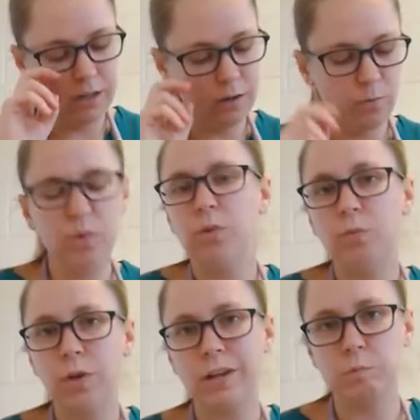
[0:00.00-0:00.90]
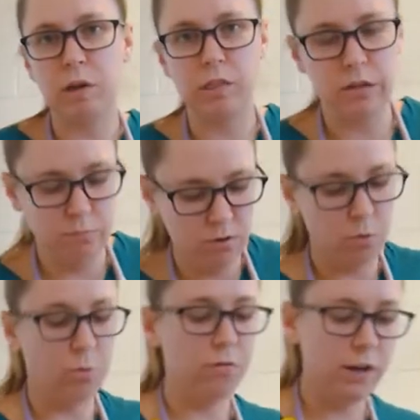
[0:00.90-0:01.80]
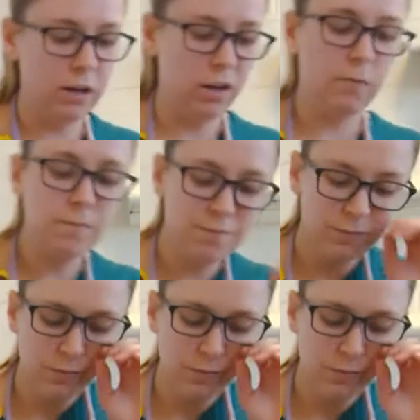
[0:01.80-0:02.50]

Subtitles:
We would expect that to be a normal finding.